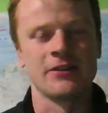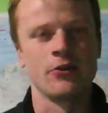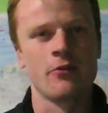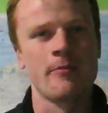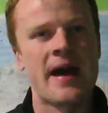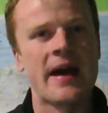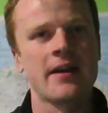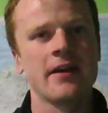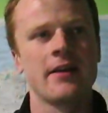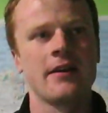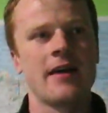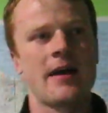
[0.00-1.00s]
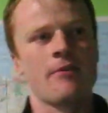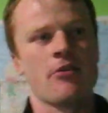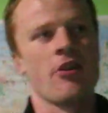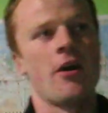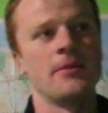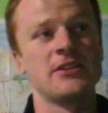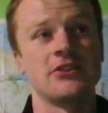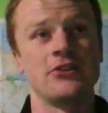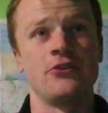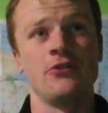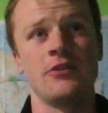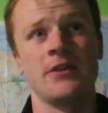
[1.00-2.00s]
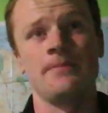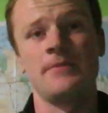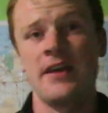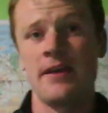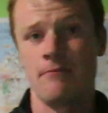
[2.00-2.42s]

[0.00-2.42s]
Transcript: I look back at my time at Tahoon and yeah,